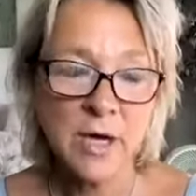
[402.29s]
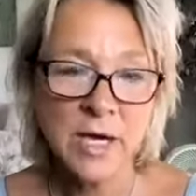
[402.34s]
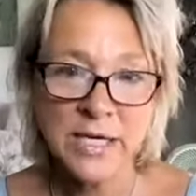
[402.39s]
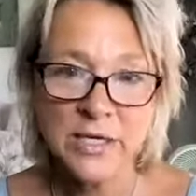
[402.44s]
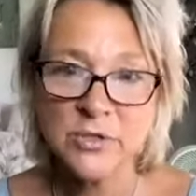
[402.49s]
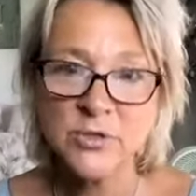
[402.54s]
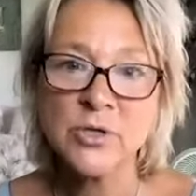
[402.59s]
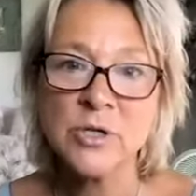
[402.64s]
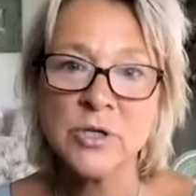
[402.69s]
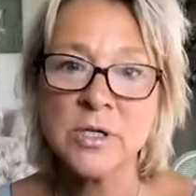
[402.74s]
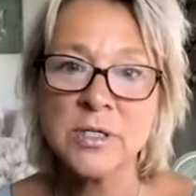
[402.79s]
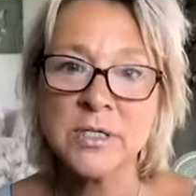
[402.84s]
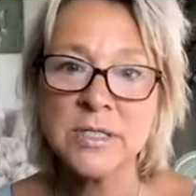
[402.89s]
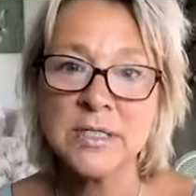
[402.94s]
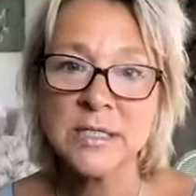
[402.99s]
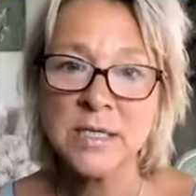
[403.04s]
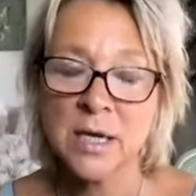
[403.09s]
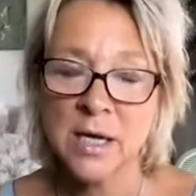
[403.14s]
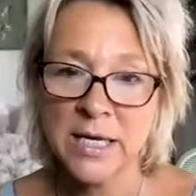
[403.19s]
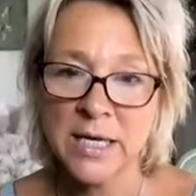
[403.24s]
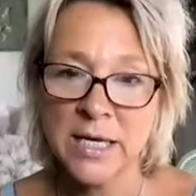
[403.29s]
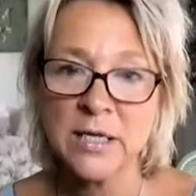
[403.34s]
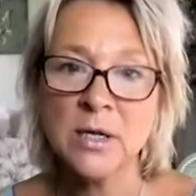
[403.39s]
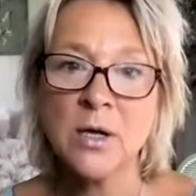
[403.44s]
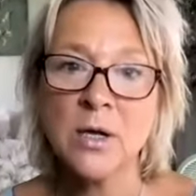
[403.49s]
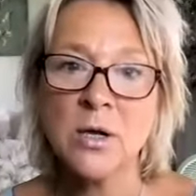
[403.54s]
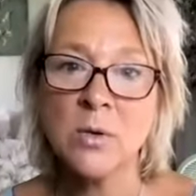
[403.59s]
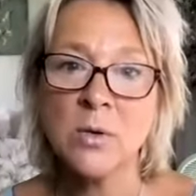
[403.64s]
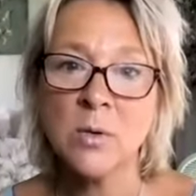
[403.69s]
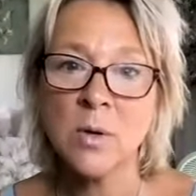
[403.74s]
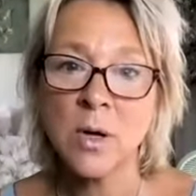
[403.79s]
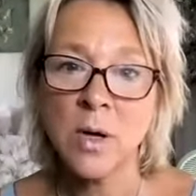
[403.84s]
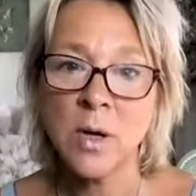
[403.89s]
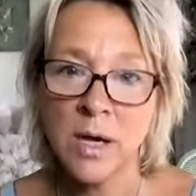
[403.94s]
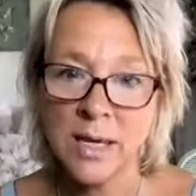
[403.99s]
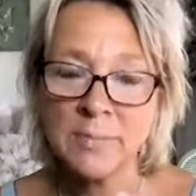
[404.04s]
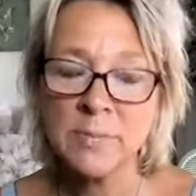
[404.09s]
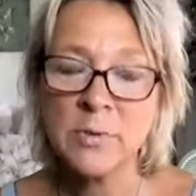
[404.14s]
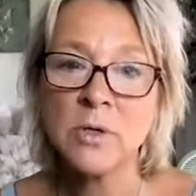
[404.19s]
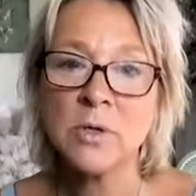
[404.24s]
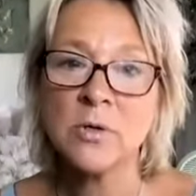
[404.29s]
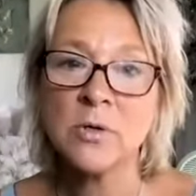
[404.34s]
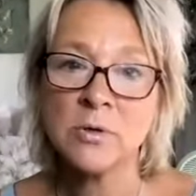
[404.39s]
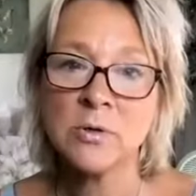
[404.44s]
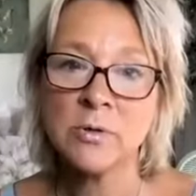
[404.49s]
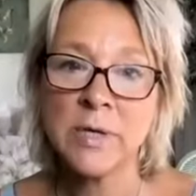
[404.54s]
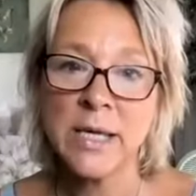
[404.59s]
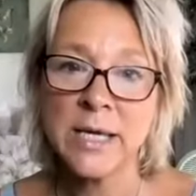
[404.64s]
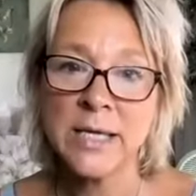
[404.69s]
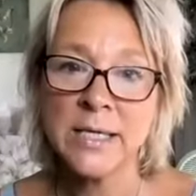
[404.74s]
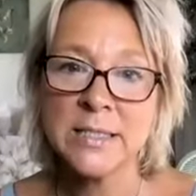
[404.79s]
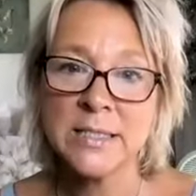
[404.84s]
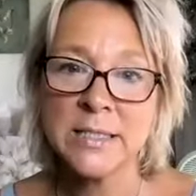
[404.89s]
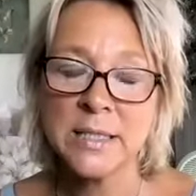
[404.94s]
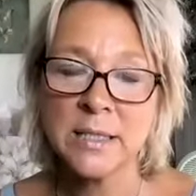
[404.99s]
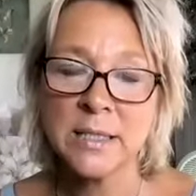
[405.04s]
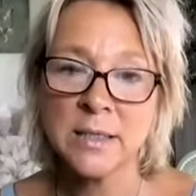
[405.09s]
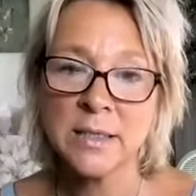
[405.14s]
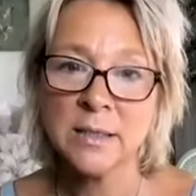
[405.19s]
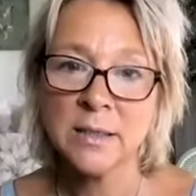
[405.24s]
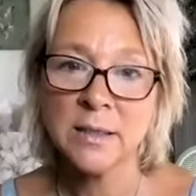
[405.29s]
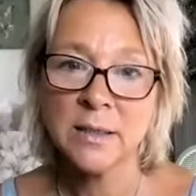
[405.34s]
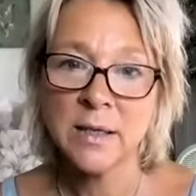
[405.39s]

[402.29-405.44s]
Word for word: I trust, I know, I'm co creating,